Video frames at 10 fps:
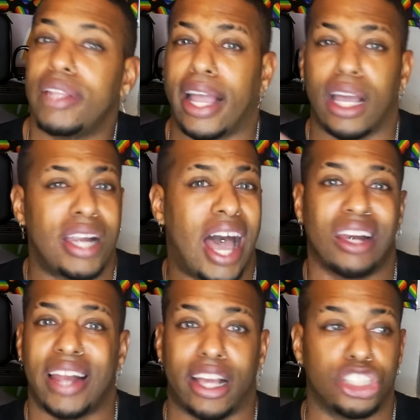like
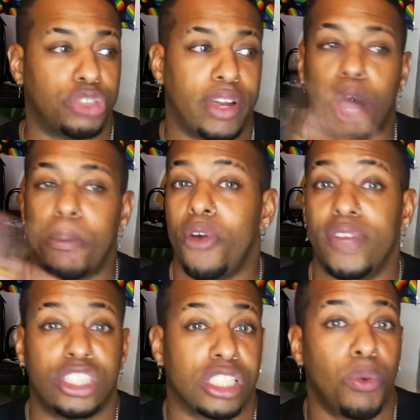not like a trio
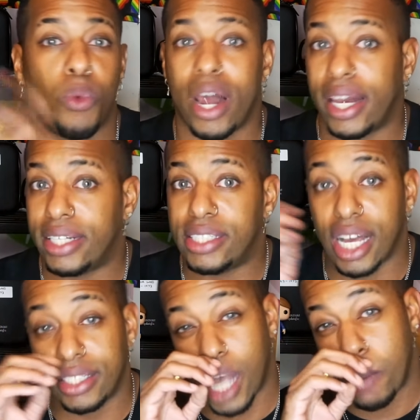movie, just a one and
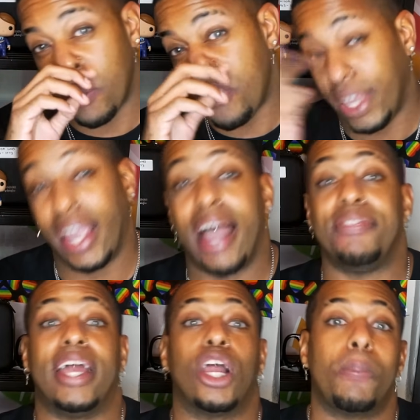done type movie,
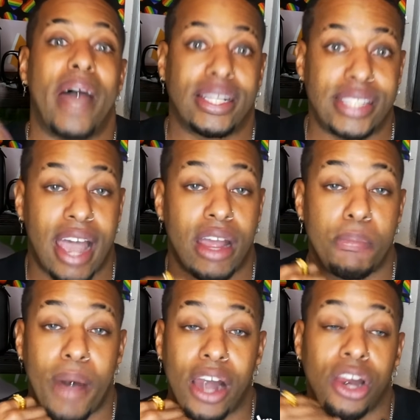and then go back to
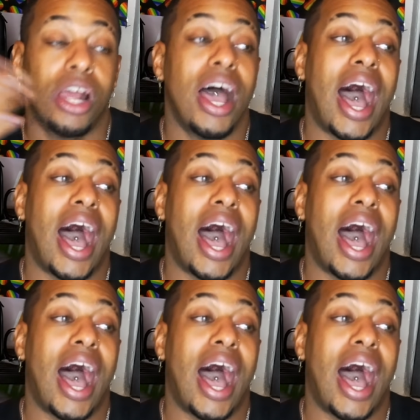Harry Potter.